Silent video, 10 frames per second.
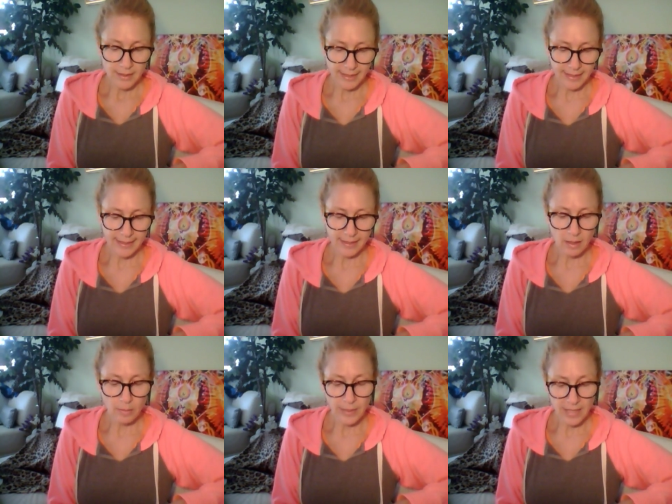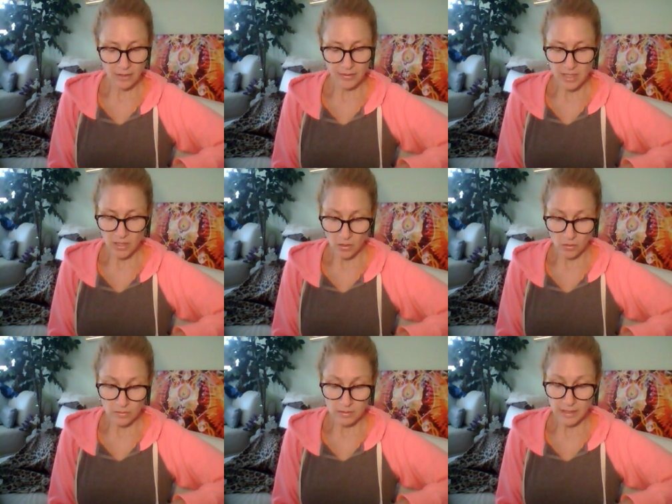Kicking a bear in the
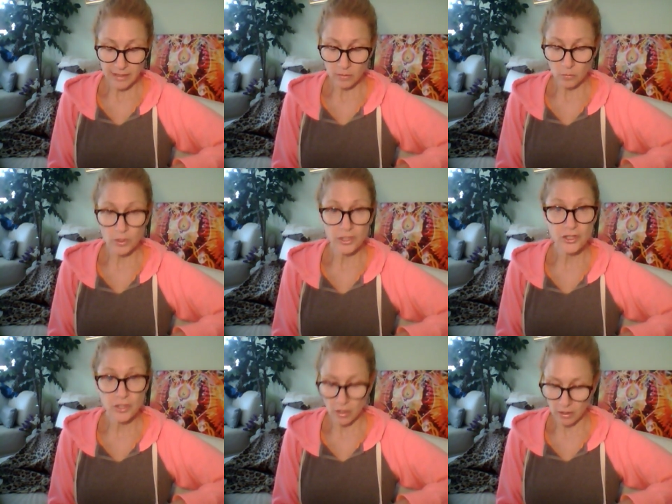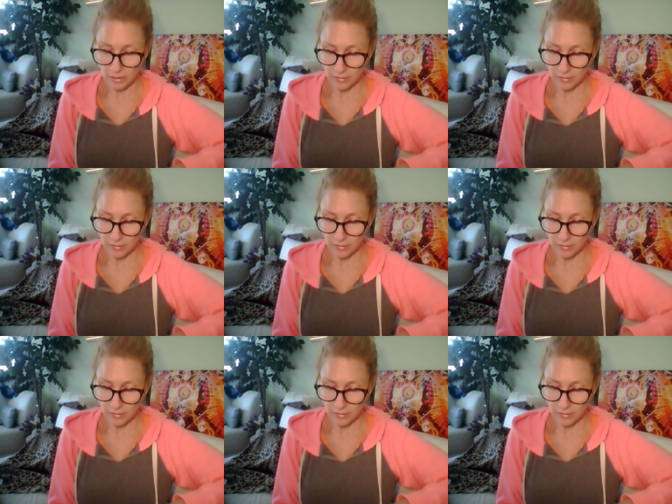nose like you would a shark.